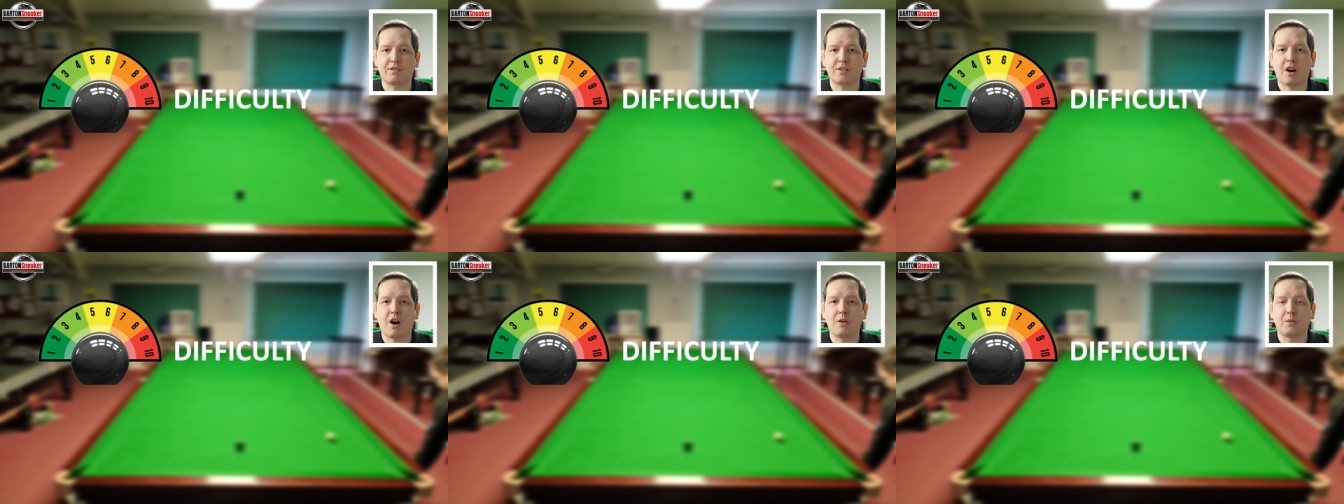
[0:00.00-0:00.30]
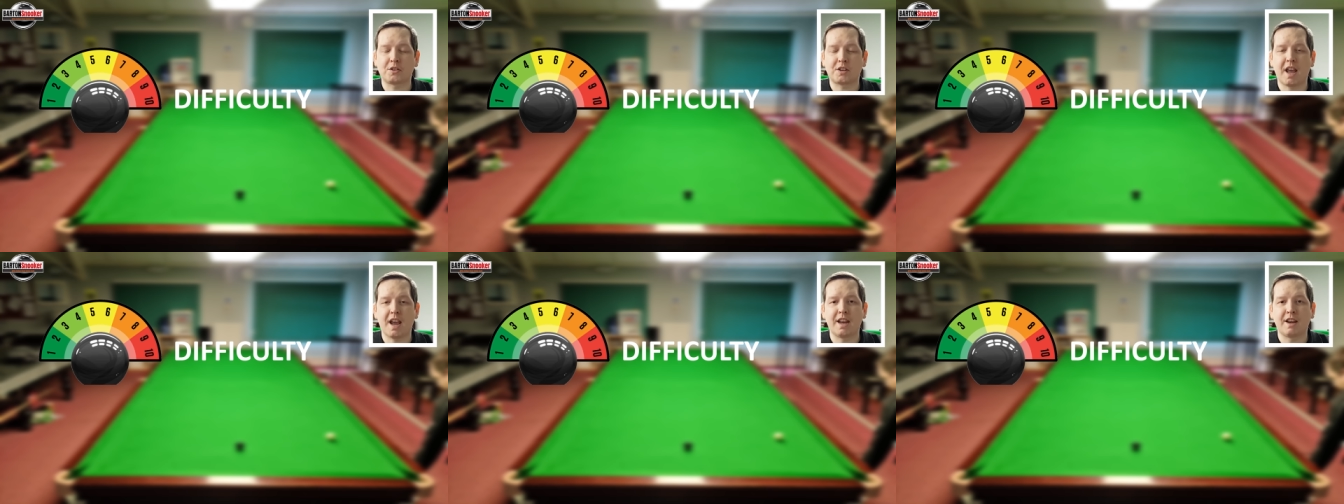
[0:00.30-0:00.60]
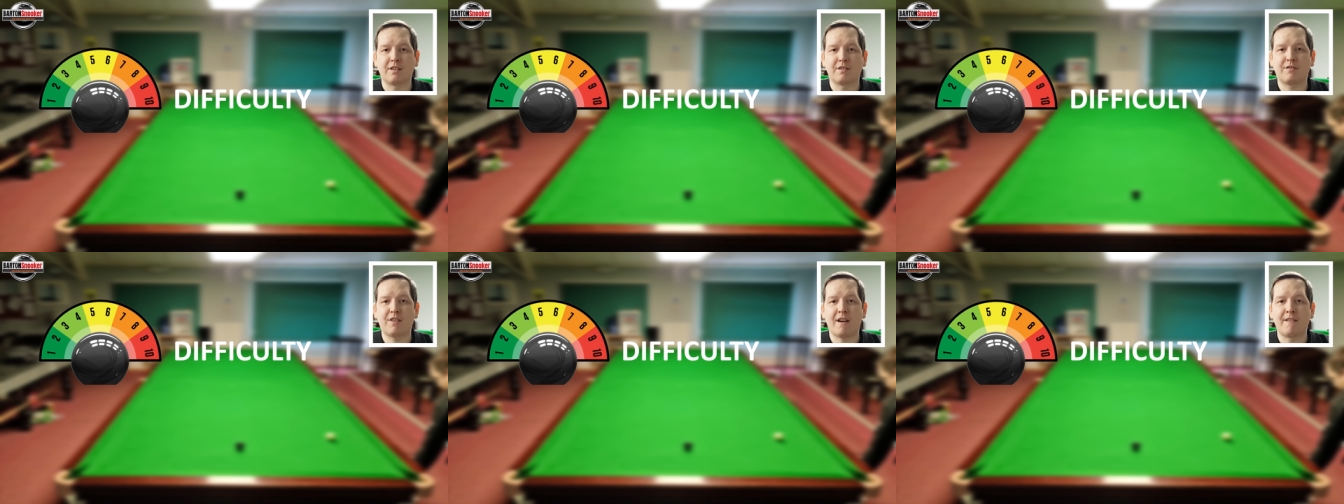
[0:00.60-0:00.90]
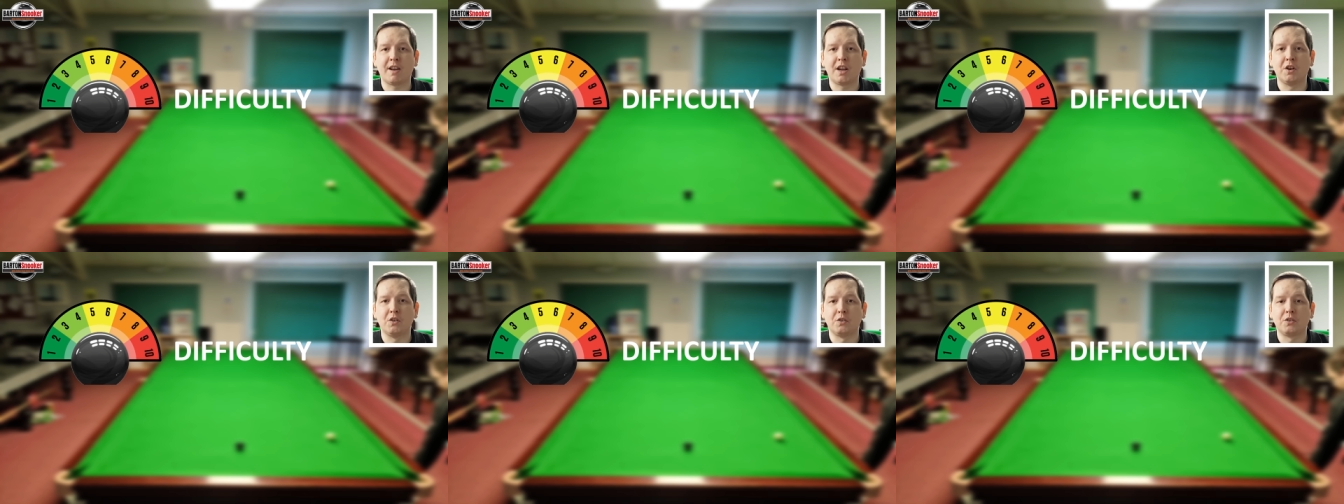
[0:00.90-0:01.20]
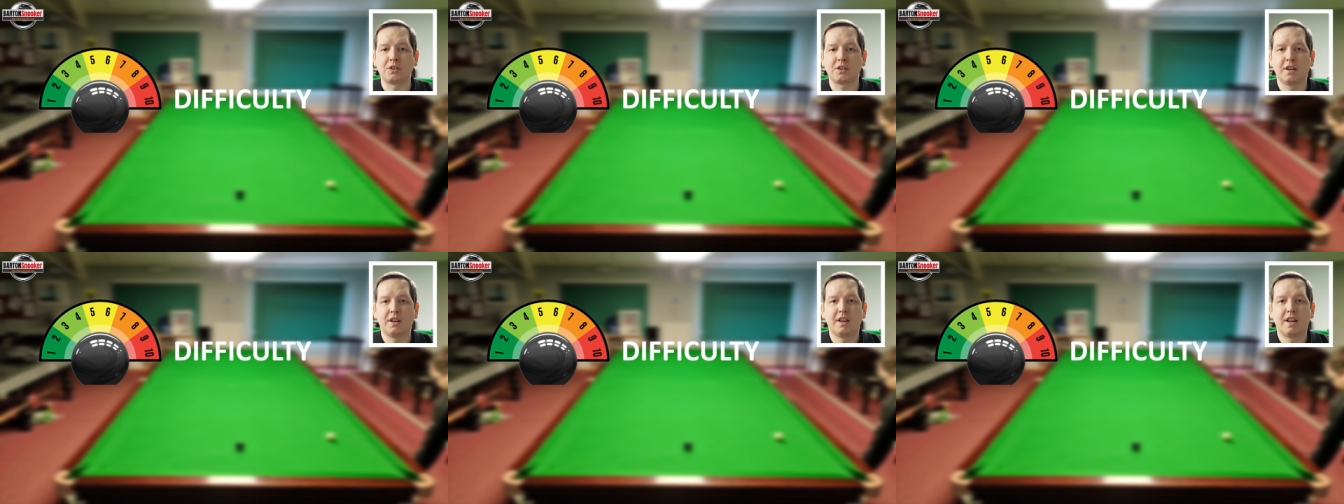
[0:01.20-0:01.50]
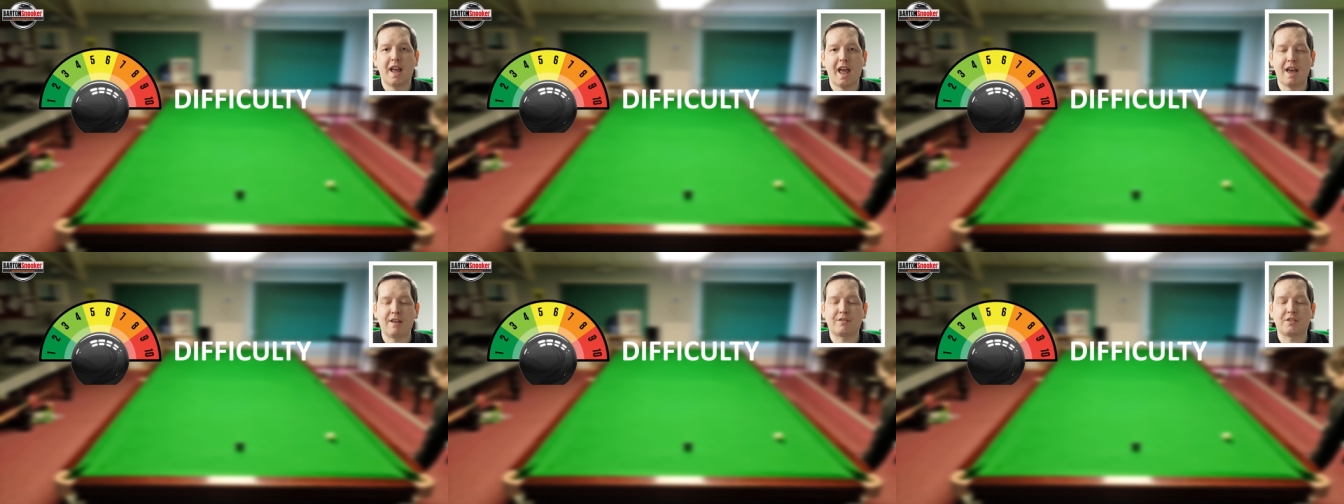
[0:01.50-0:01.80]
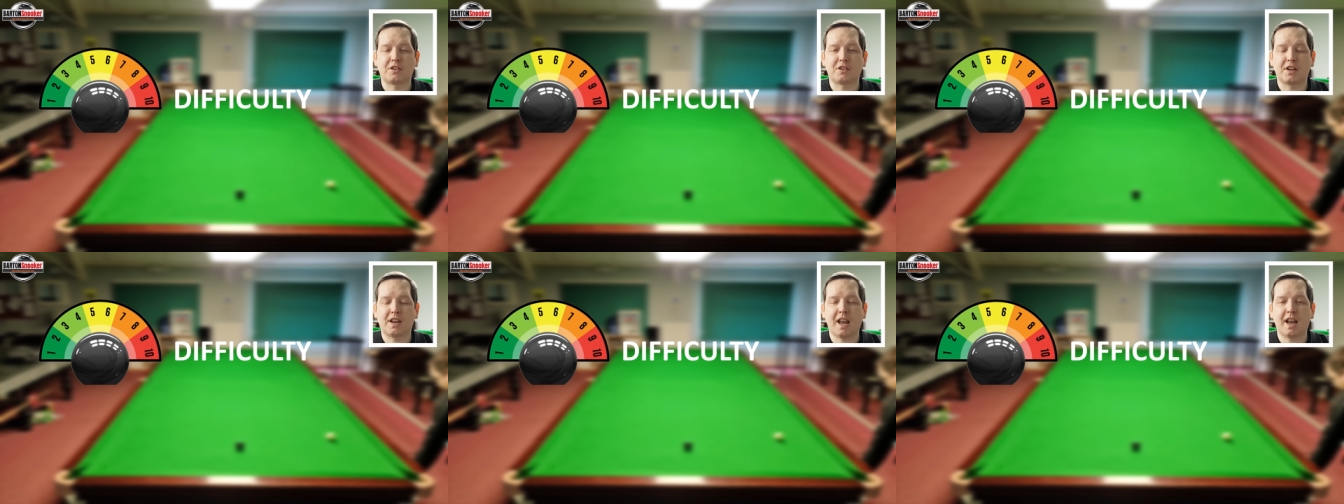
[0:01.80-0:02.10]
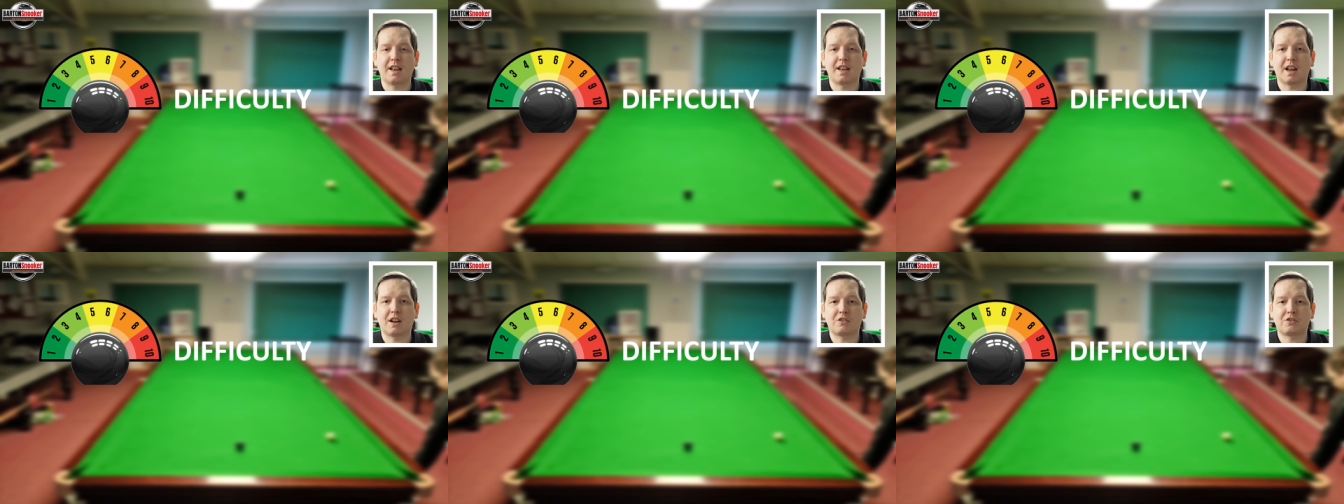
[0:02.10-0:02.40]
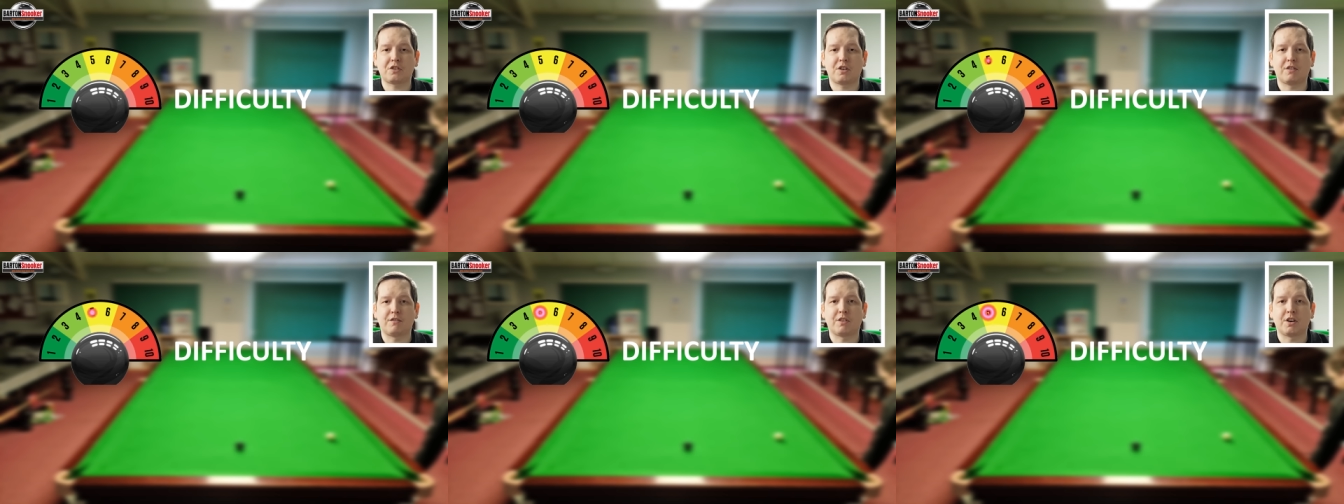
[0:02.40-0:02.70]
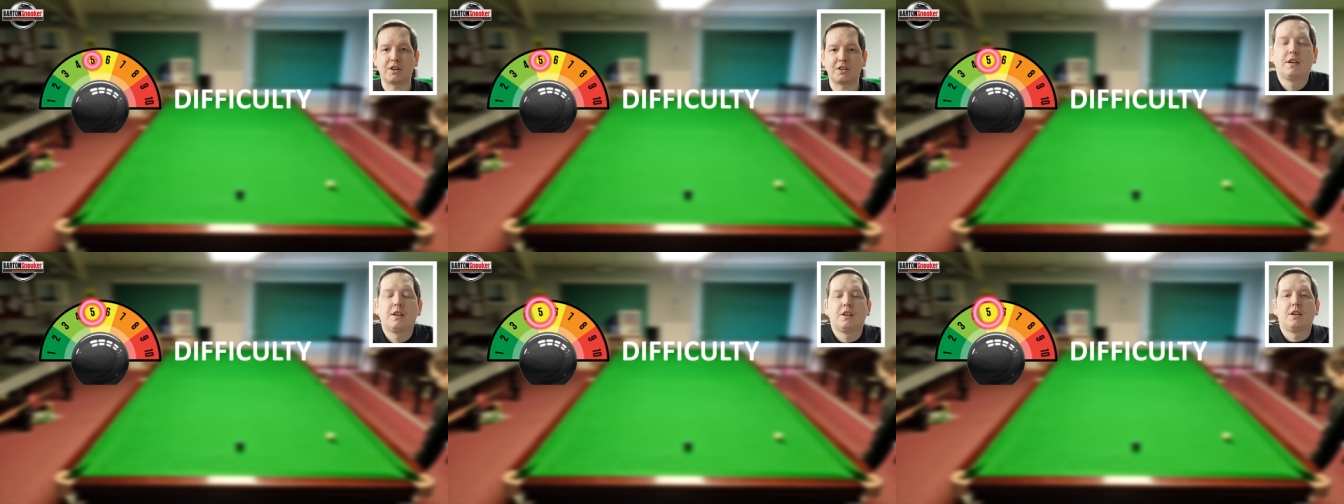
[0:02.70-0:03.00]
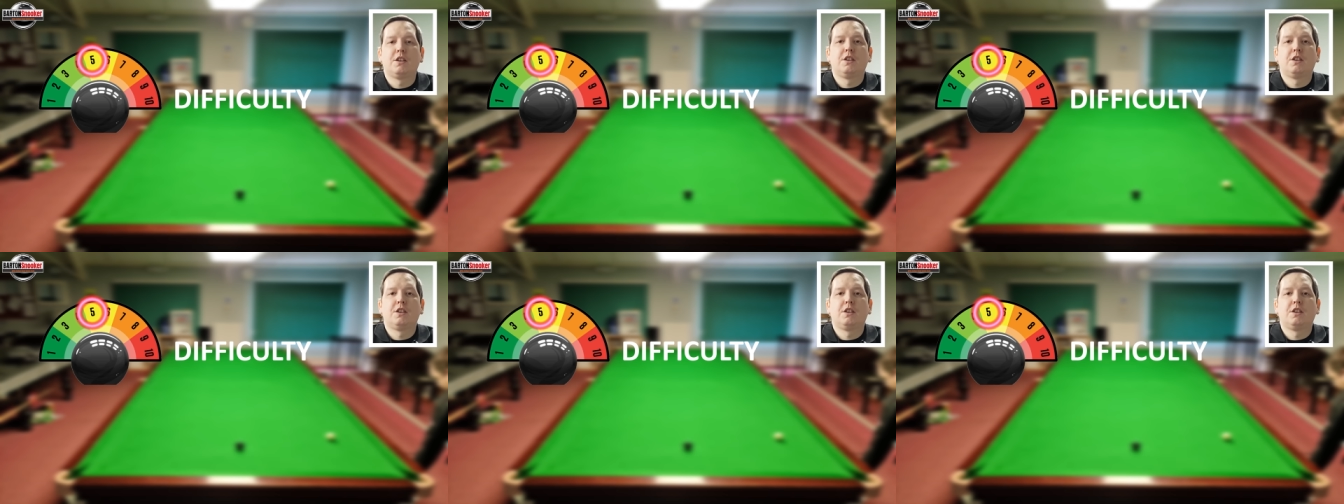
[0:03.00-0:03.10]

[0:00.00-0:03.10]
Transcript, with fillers: I was getting a very good effort at getting that shot right.